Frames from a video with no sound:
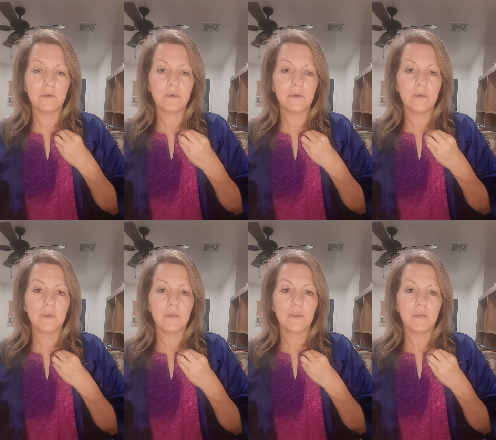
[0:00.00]

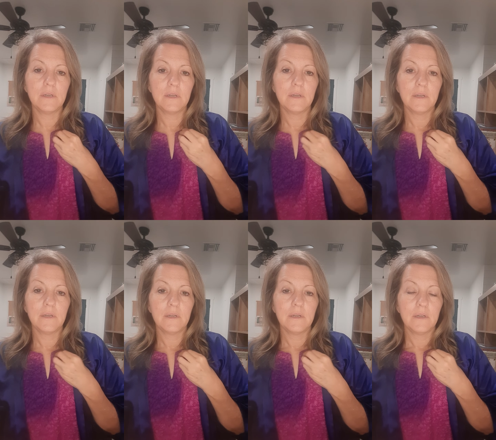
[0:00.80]

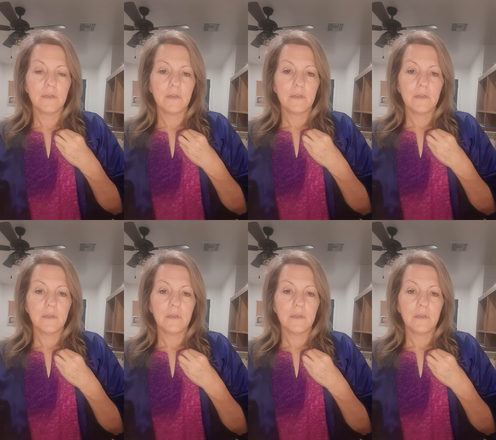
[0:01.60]
No one is speaking in this clip.